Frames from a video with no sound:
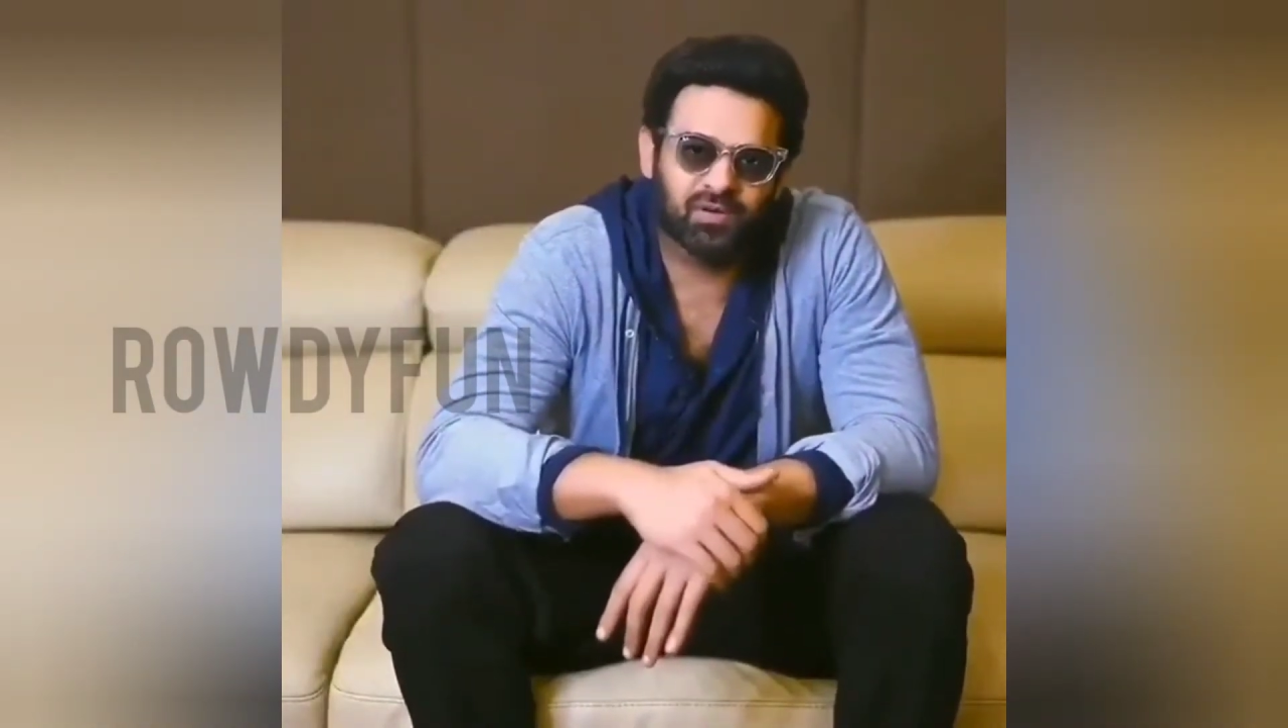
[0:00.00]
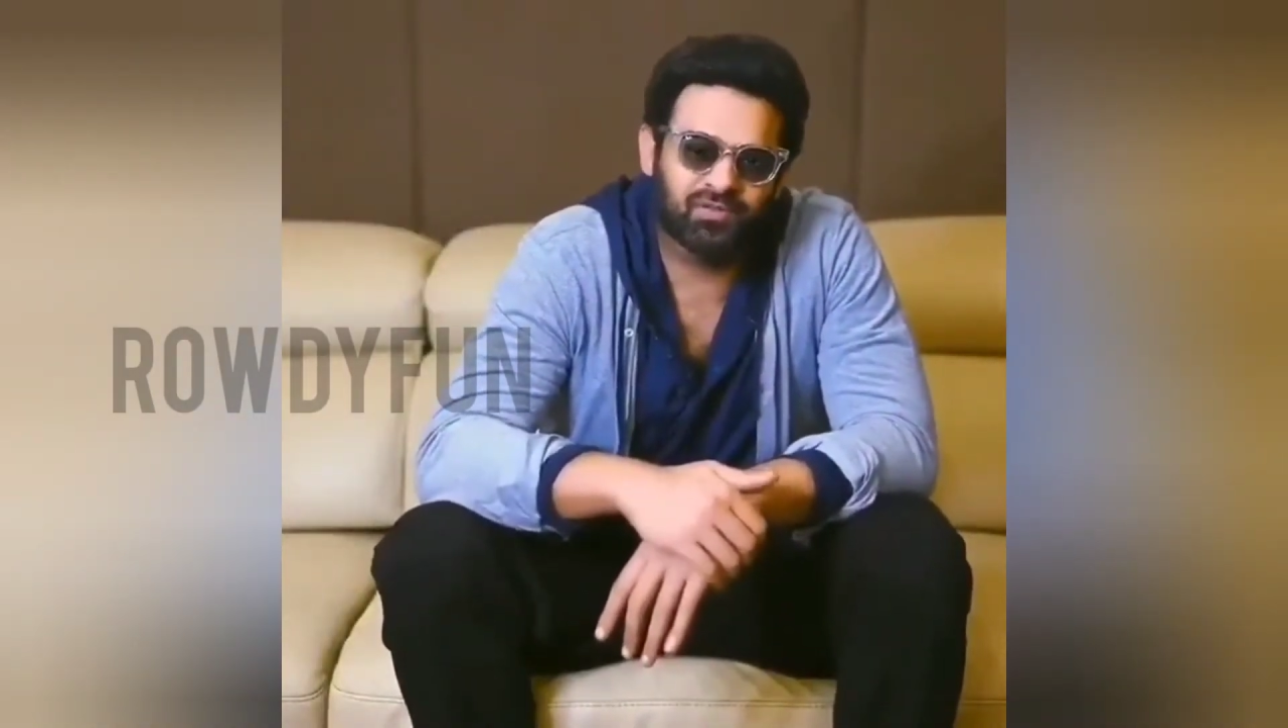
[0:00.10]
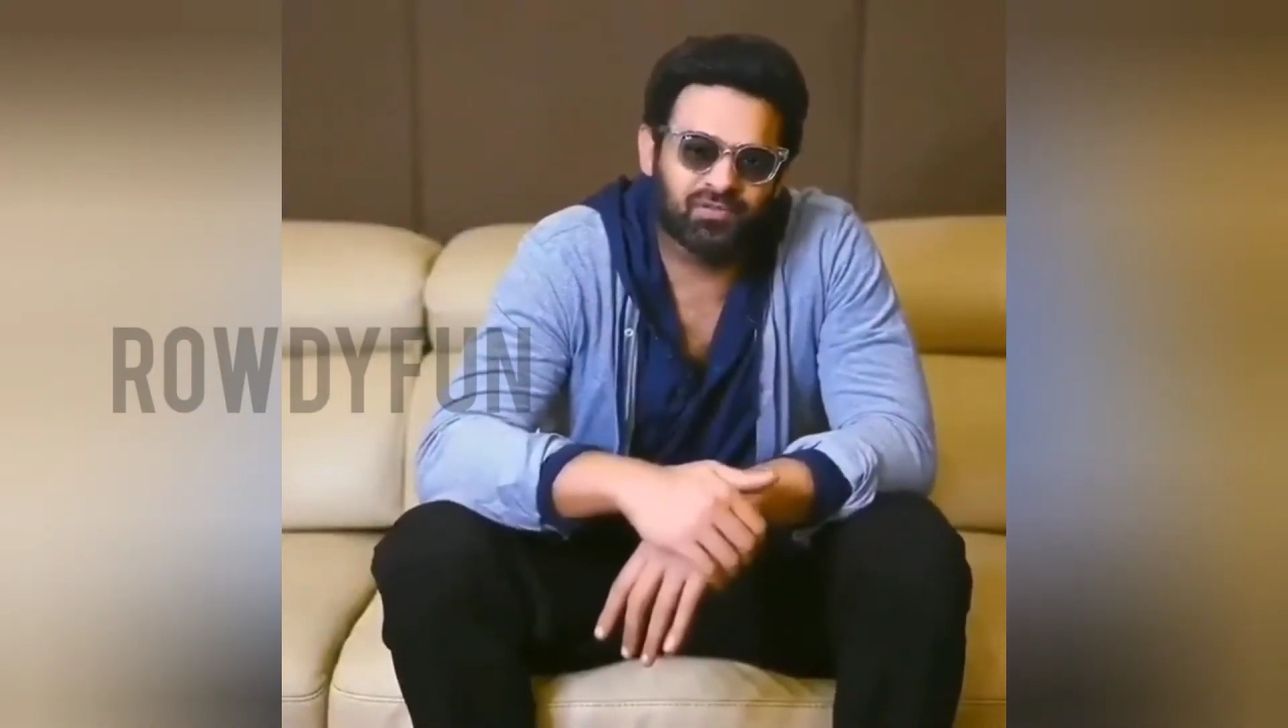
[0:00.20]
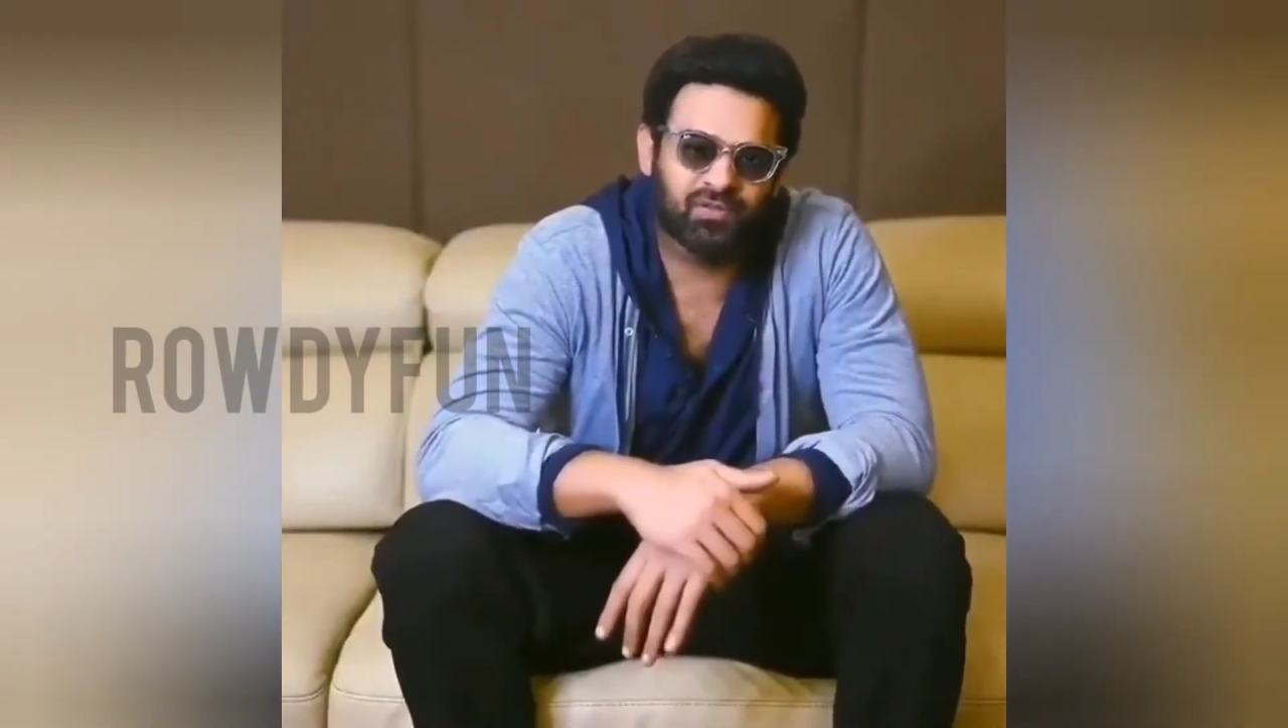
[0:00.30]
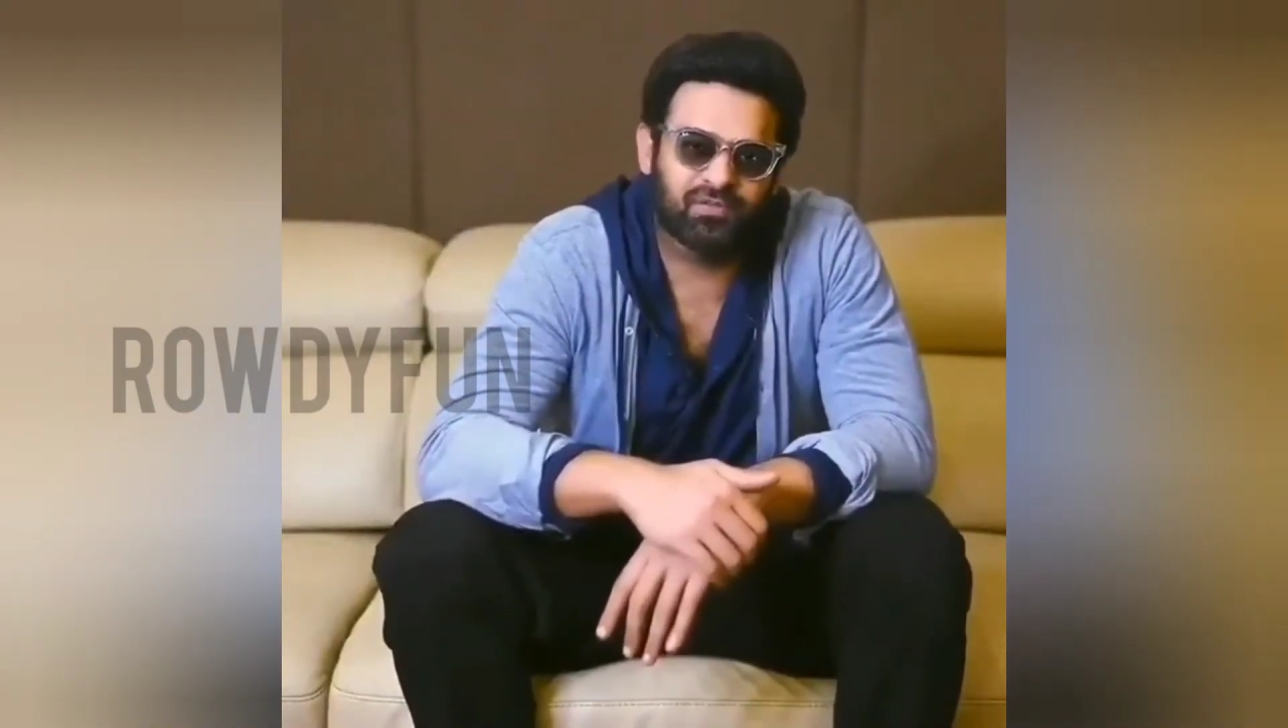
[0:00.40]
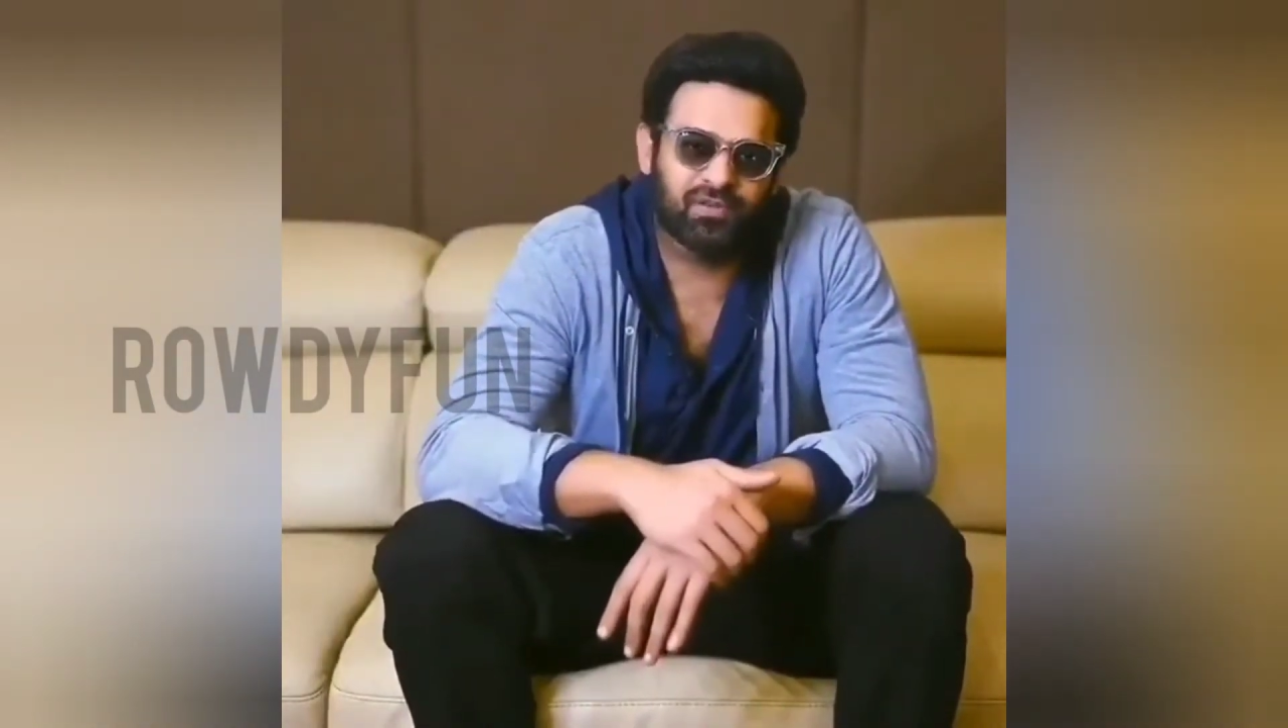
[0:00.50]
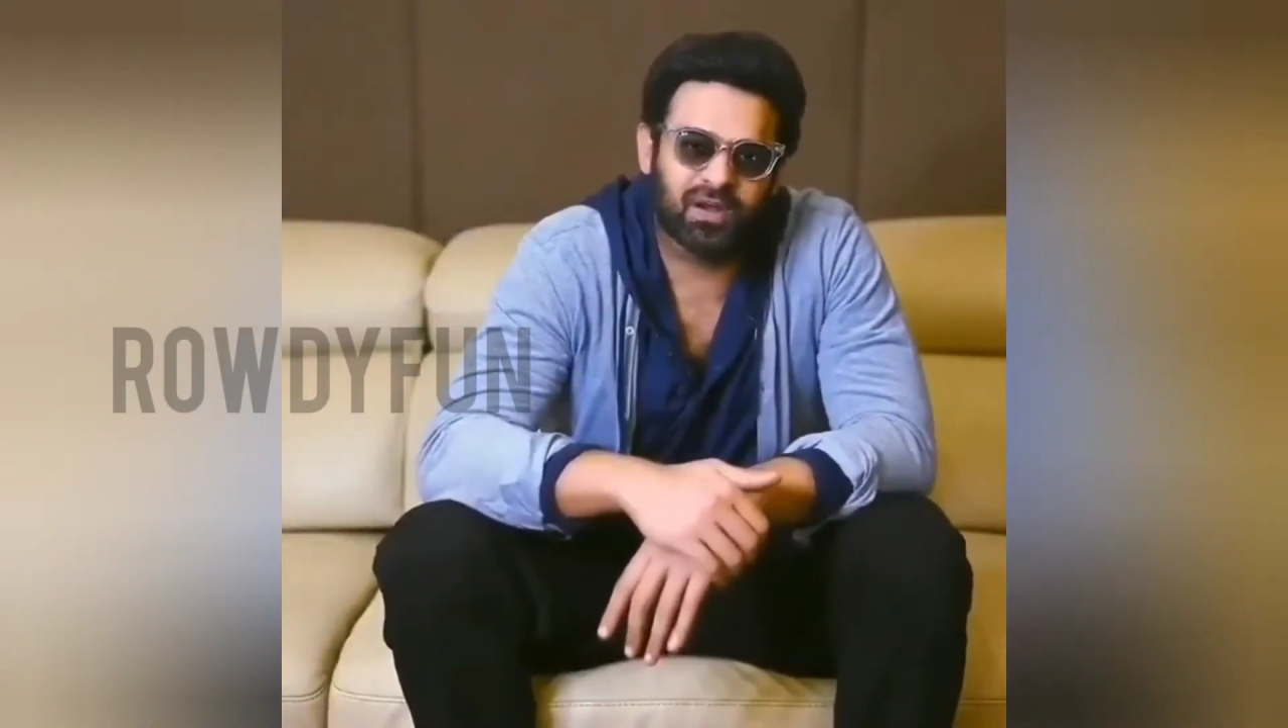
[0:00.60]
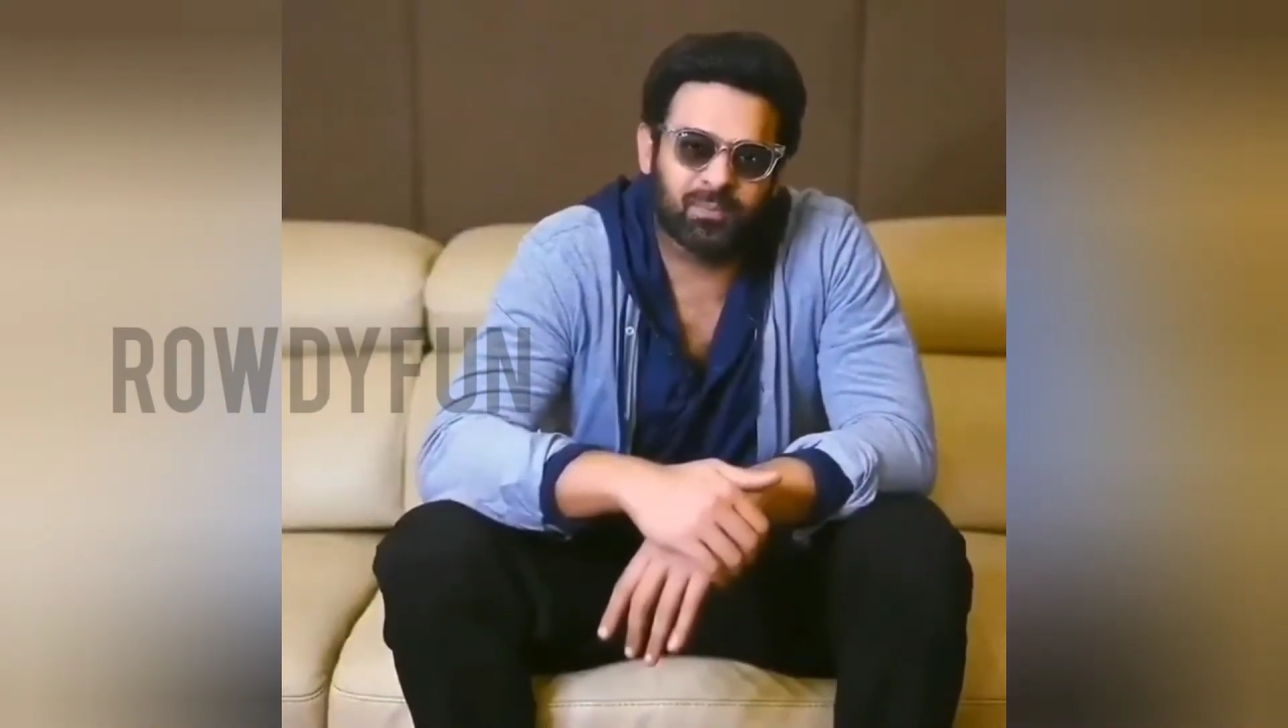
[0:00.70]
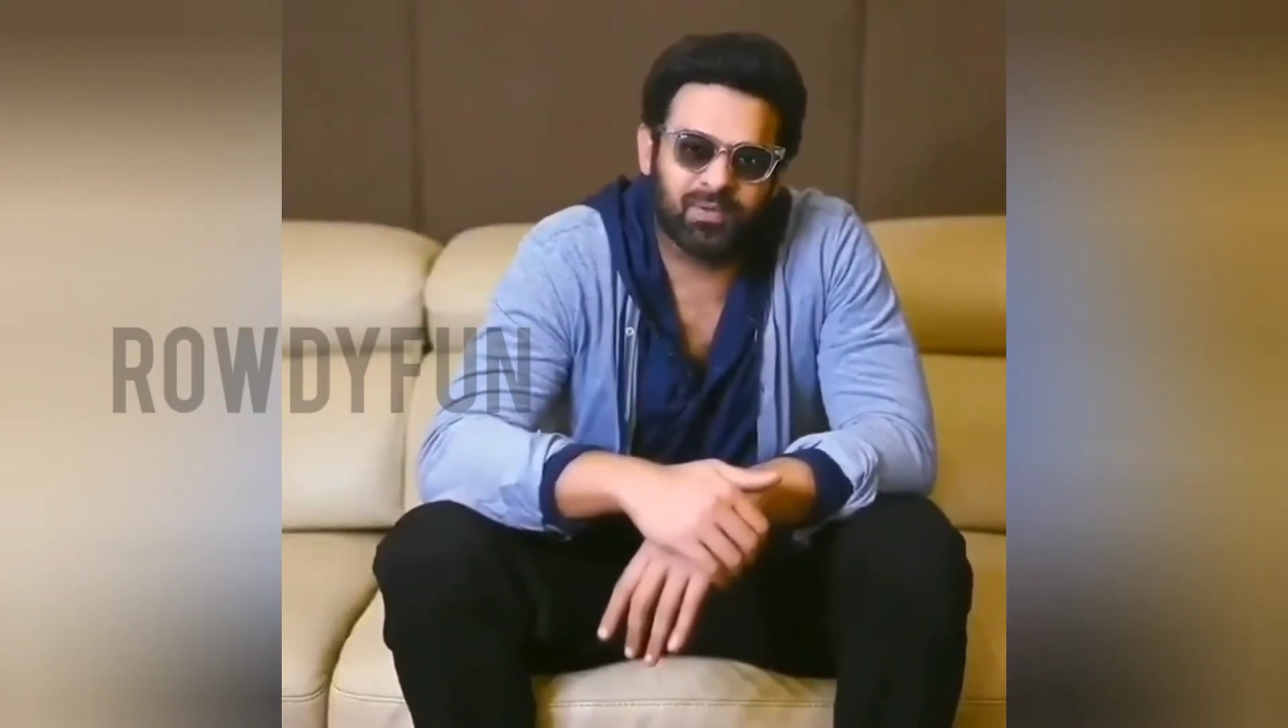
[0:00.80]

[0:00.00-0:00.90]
to each one of